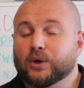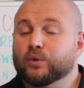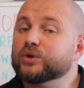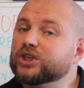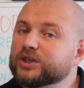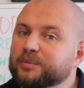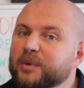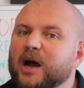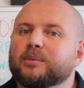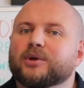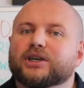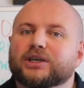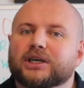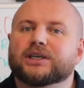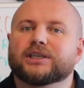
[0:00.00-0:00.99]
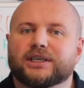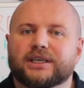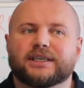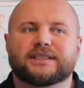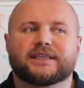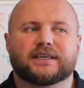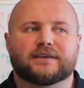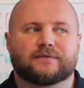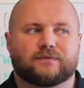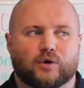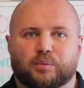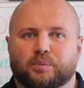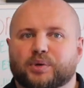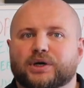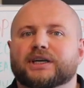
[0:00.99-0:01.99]
Which is probably a little easier
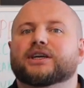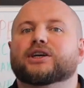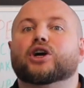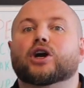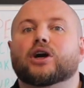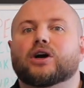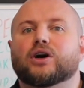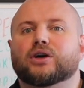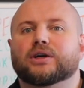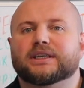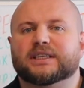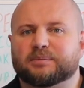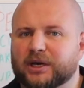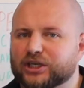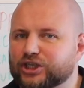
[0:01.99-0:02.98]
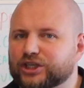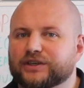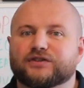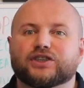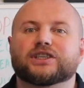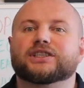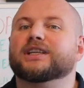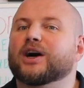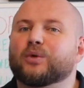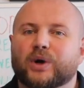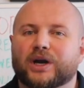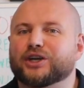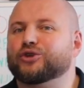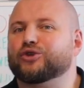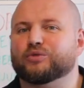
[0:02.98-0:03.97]
for a pretty girl, especially if she's not
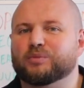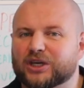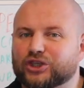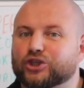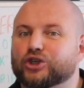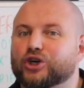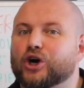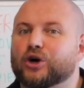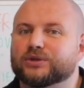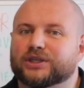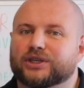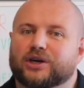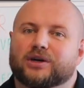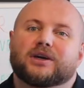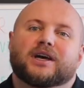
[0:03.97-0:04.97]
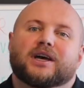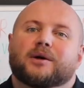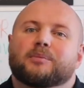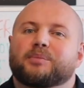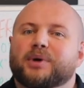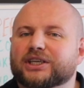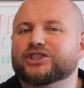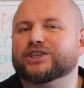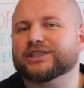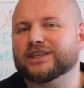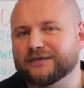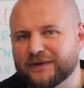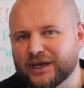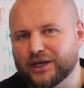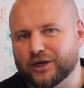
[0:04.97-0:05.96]
wearing too much clothes in her pictures
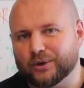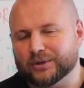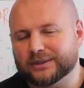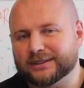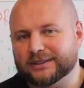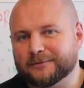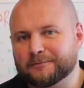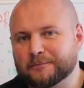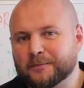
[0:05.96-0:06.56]
and videos.